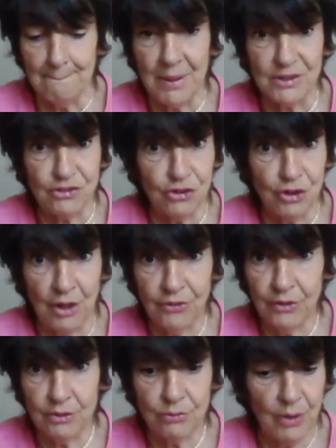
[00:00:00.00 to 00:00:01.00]
But
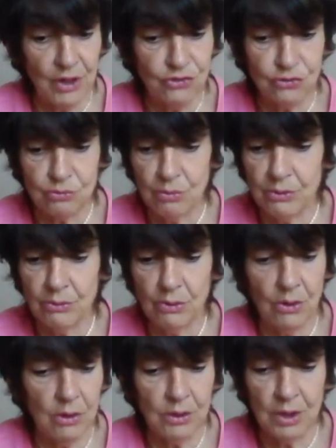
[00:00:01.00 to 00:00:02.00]
another grey
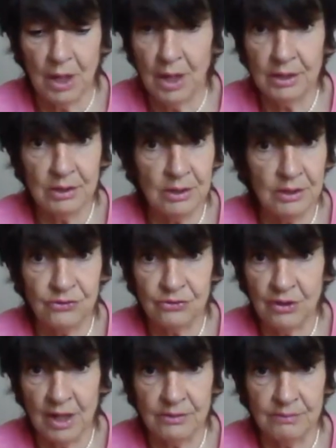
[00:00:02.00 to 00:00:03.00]
squirrel unkindly
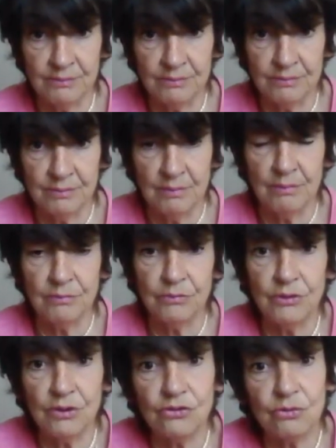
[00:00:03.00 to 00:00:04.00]
said,
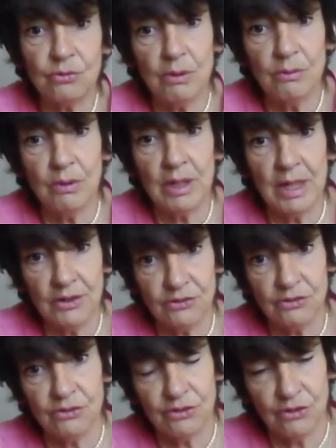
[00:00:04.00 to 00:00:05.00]
this squirrel
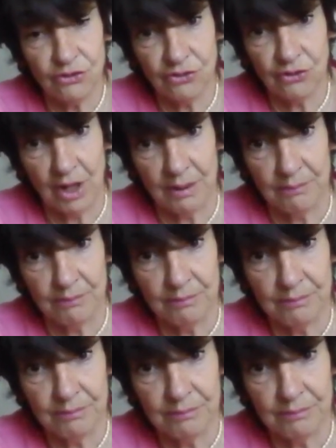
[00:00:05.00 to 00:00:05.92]
isn't the same.